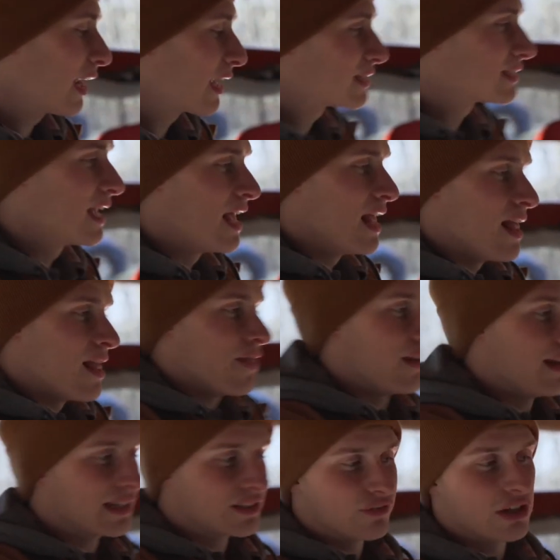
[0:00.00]
X. The
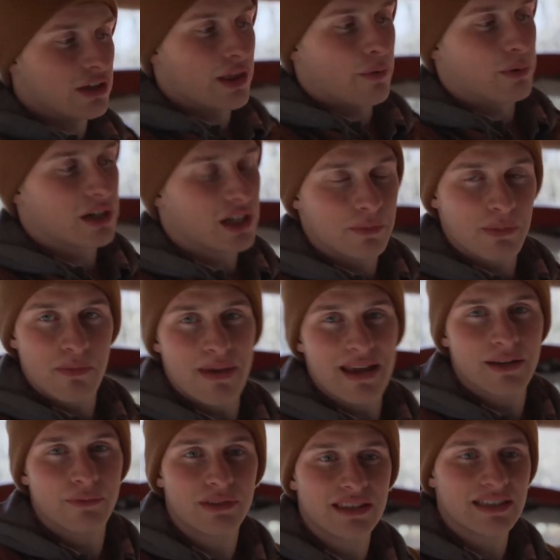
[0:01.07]
next video that we're gonna be
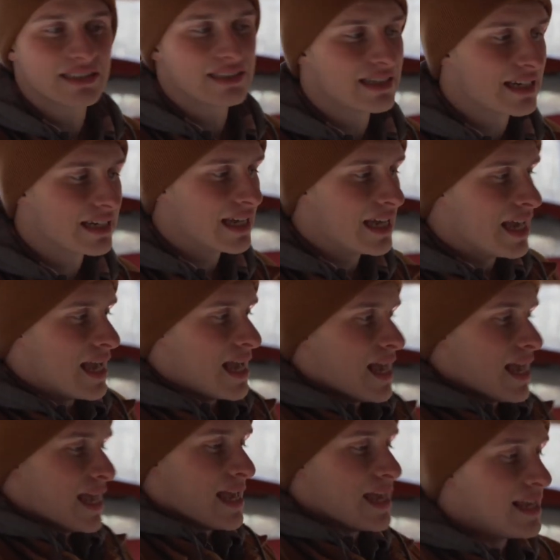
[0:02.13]
making with this thing
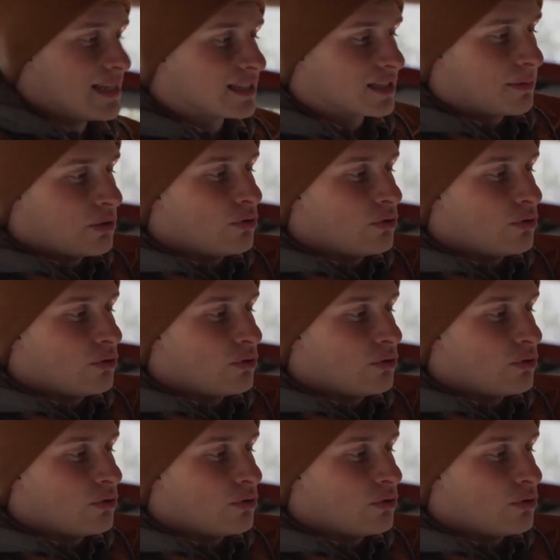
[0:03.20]
is gonna be